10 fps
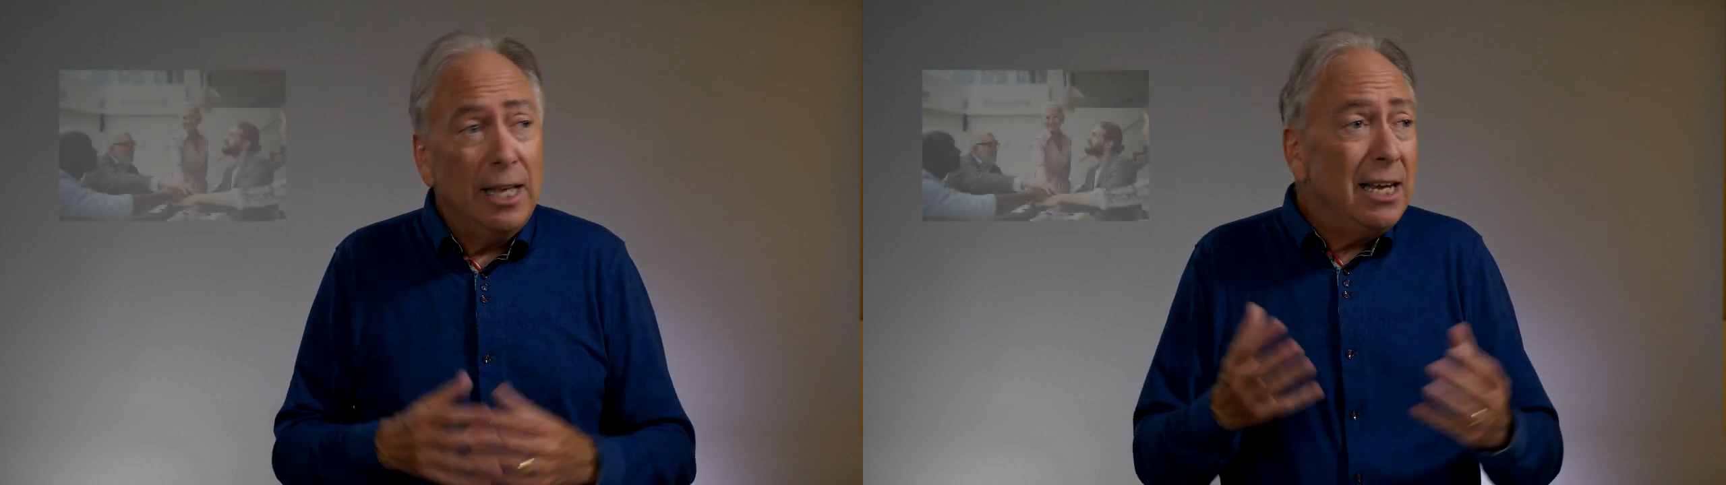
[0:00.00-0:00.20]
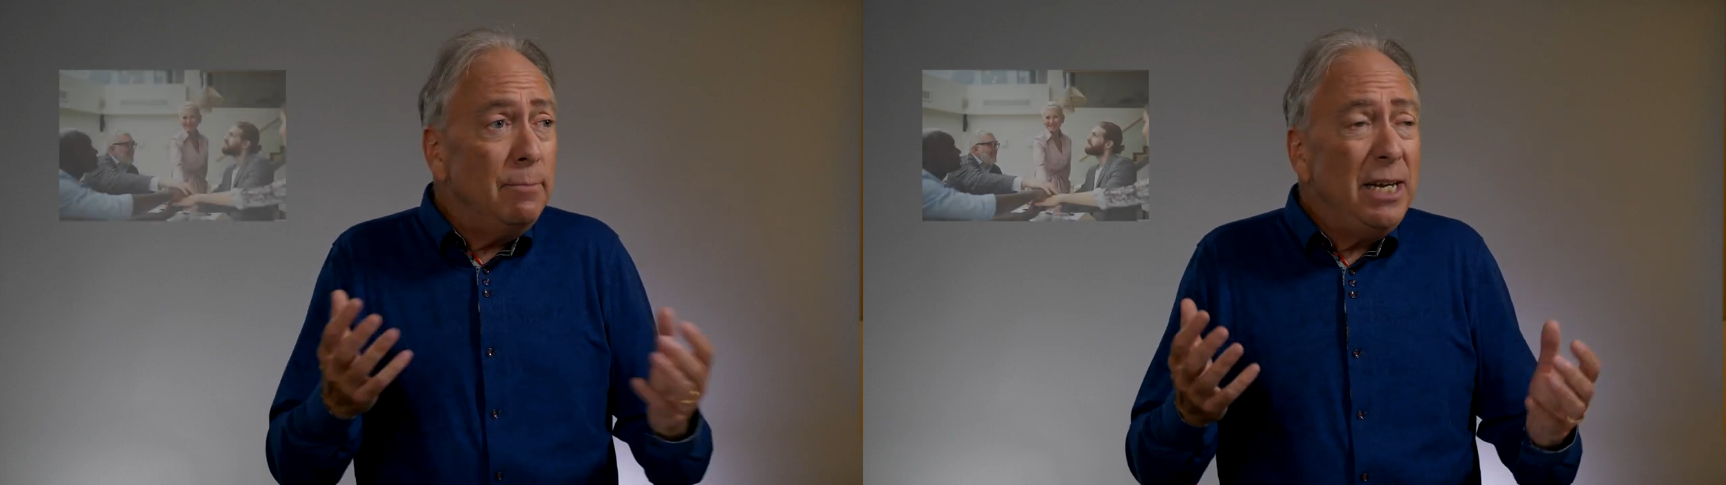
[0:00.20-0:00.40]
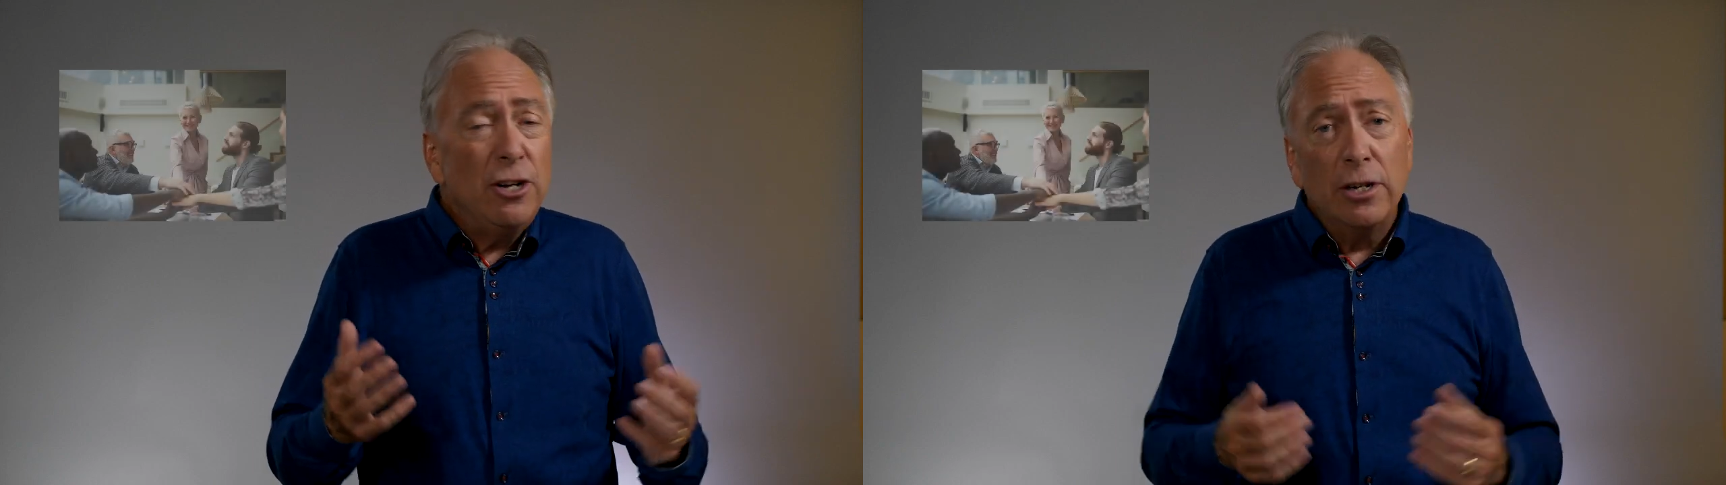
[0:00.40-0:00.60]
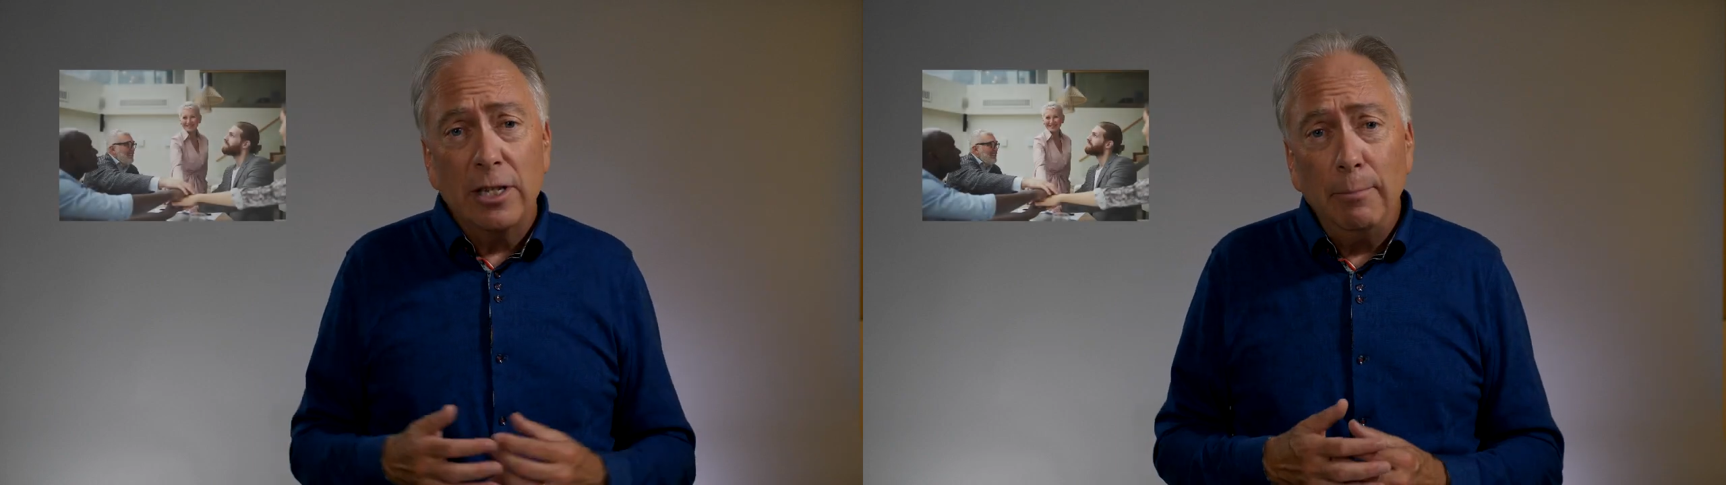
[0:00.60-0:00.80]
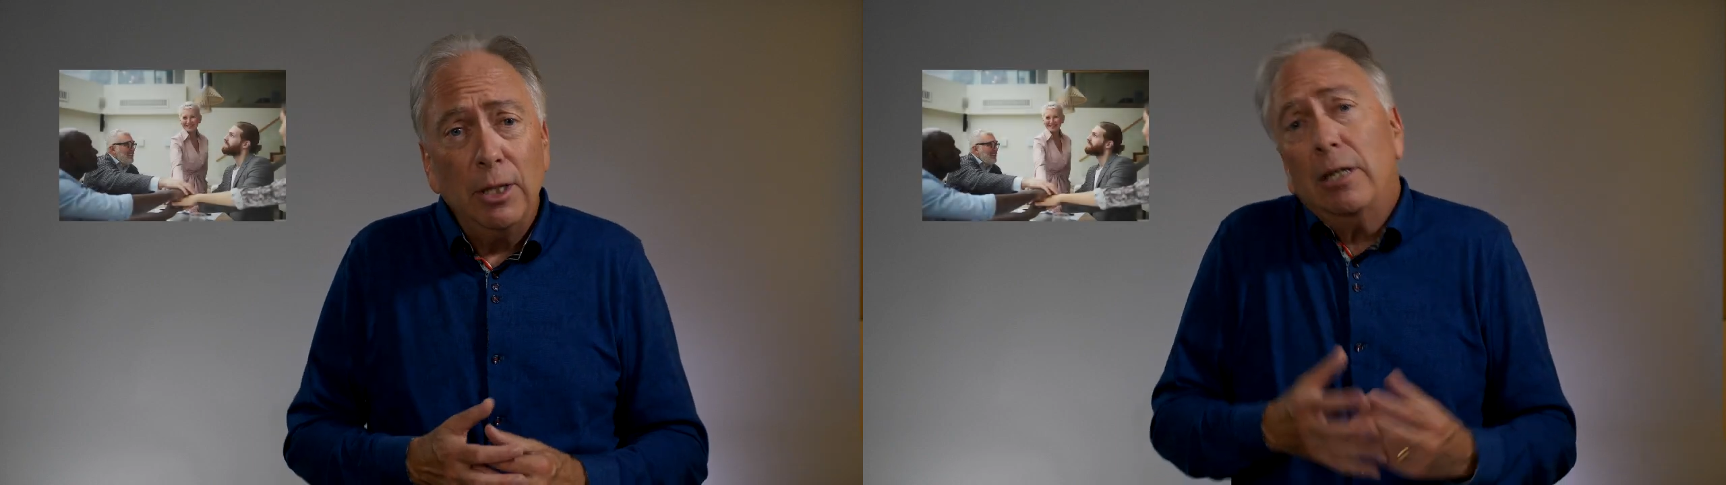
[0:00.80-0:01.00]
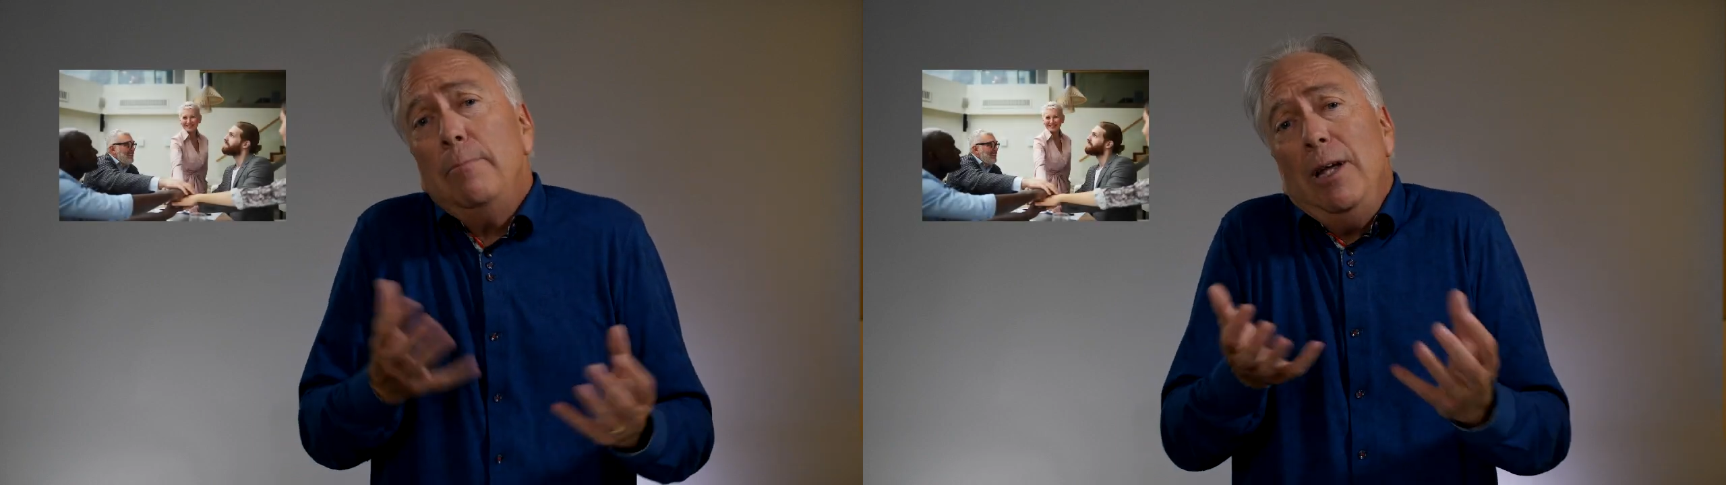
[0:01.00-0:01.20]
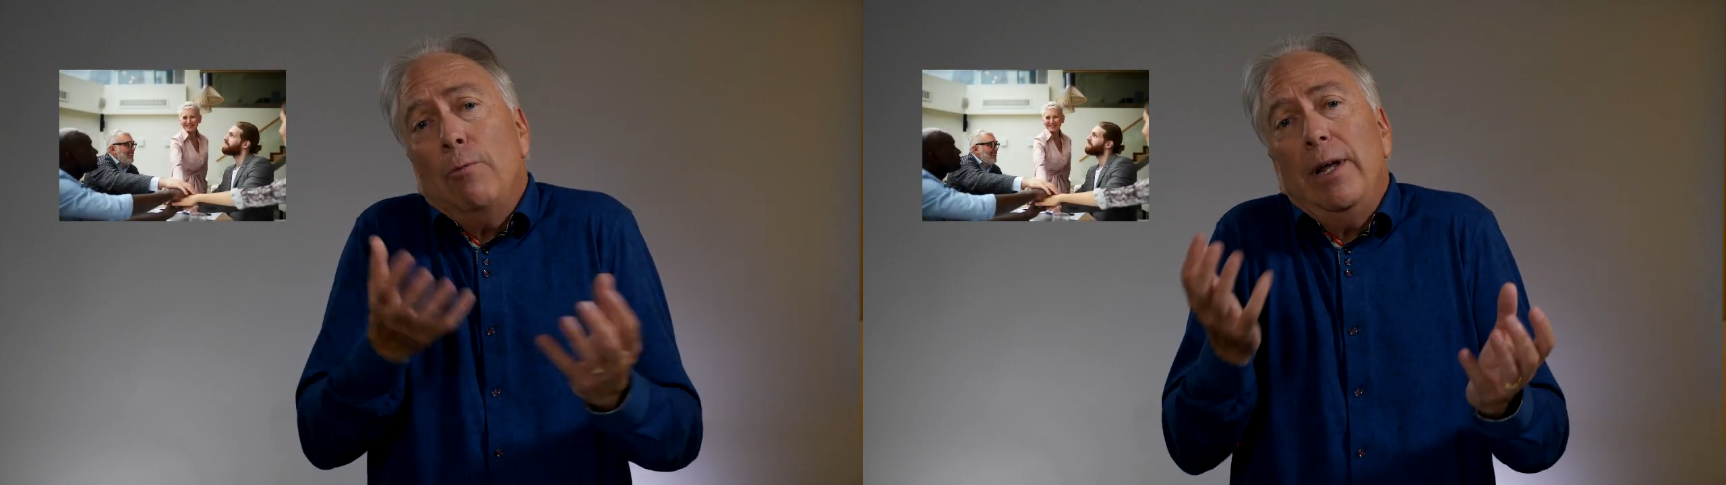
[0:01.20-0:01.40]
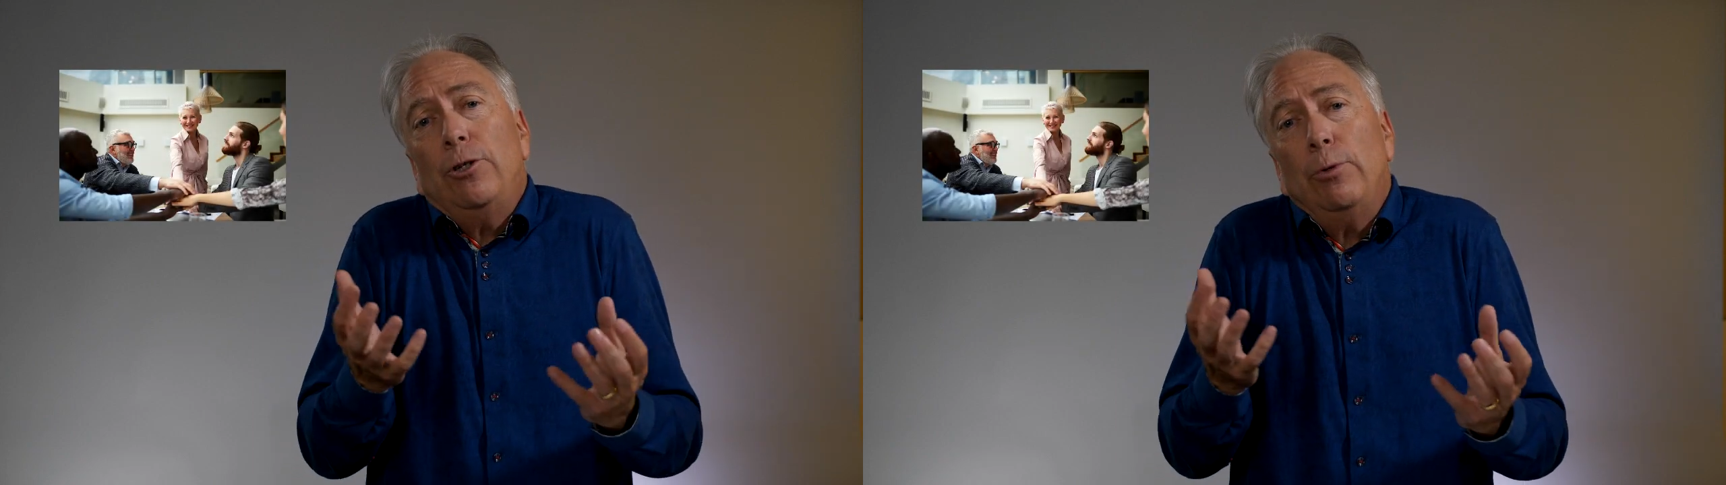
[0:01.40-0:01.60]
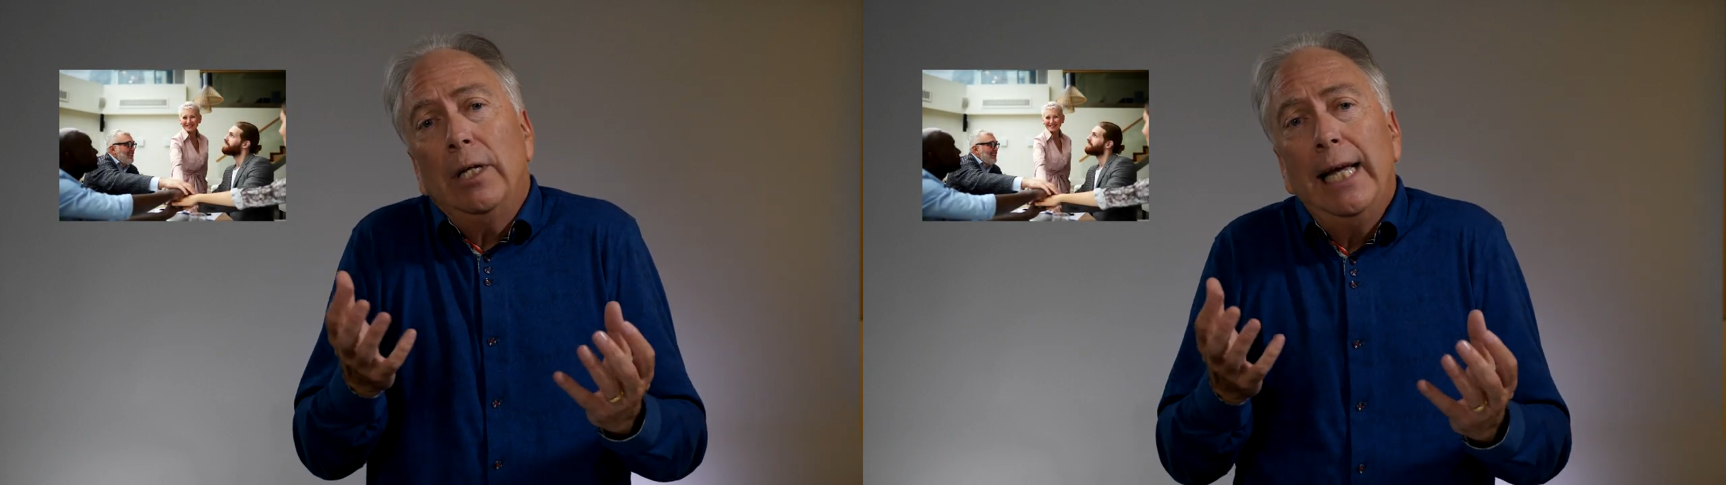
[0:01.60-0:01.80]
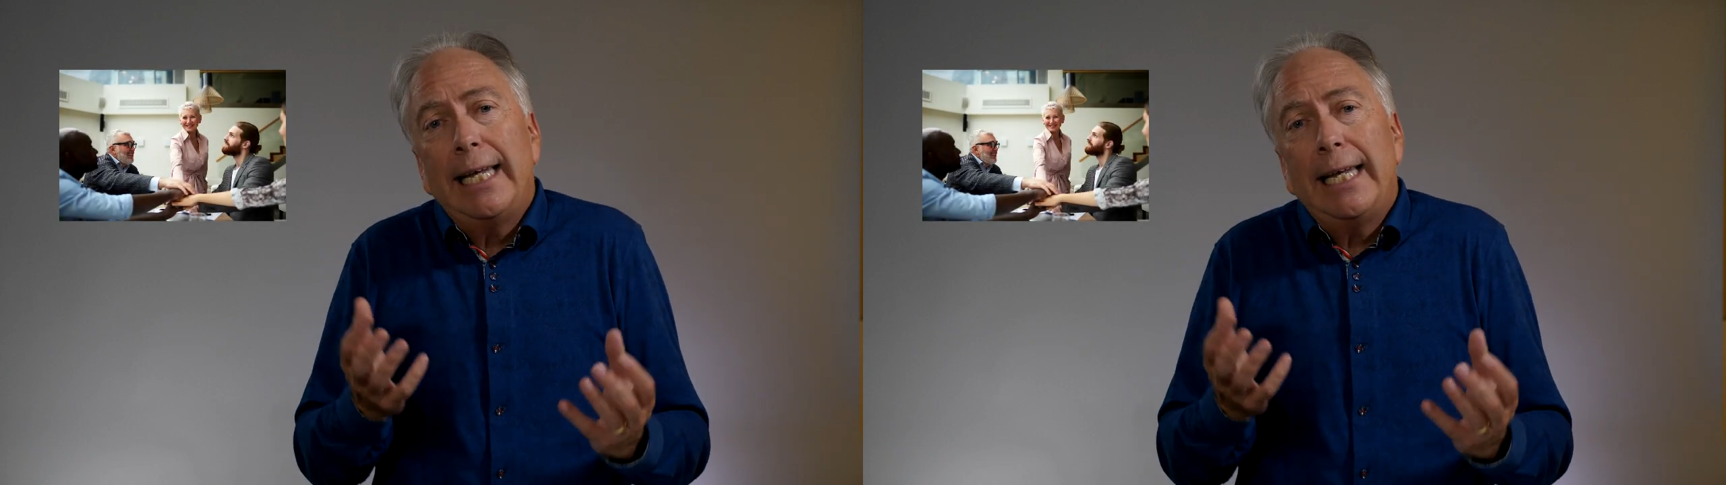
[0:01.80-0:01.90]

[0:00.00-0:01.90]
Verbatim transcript: They could be dirt simple. It could be a ritual